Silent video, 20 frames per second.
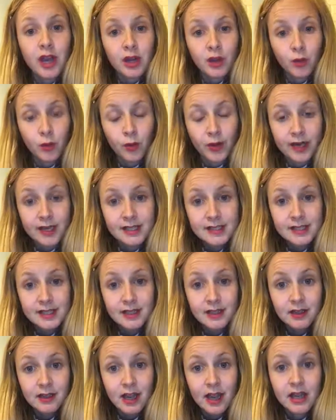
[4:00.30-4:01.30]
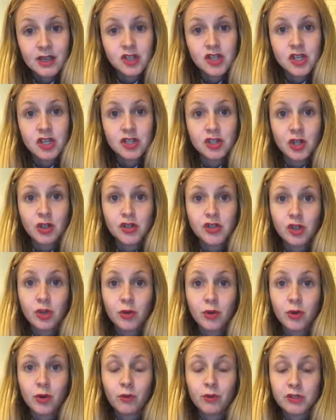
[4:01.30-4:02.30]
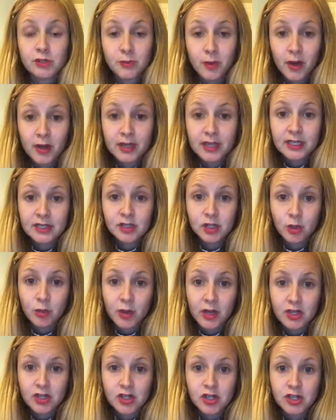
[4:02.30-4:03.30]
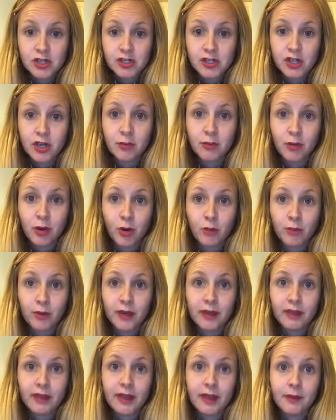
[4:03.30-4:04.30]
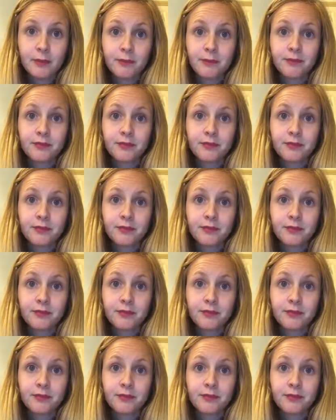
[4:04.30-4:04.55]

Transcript: and oriented, and she is also responding to questions appropriately.